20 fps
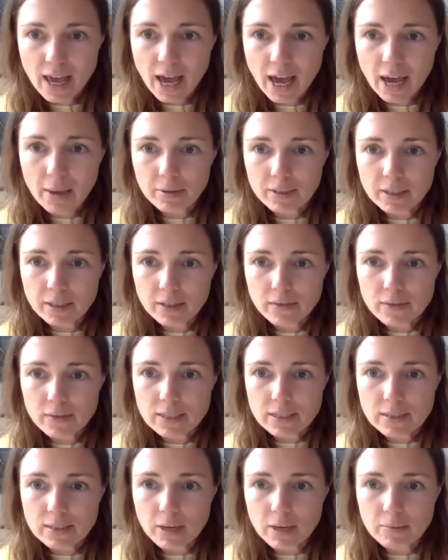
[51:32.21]
I believe
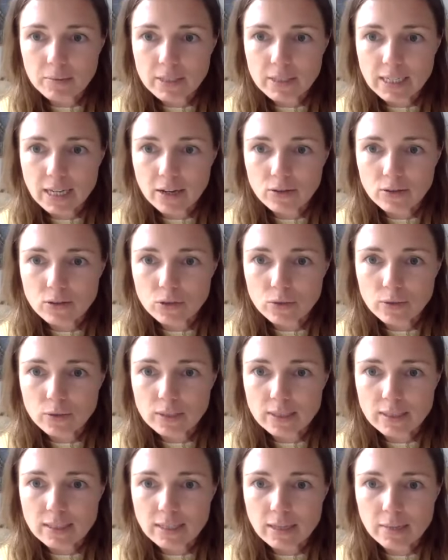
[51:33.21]
this may be down to a
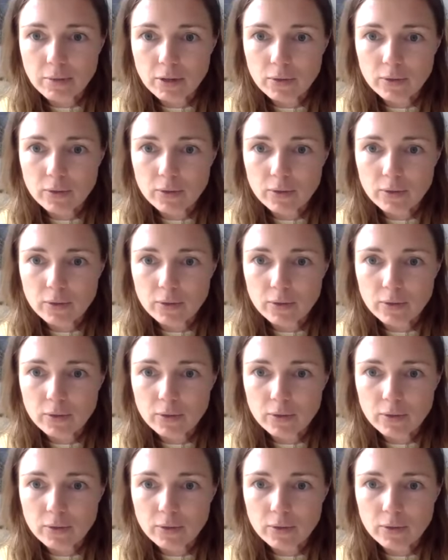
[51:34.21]
systemic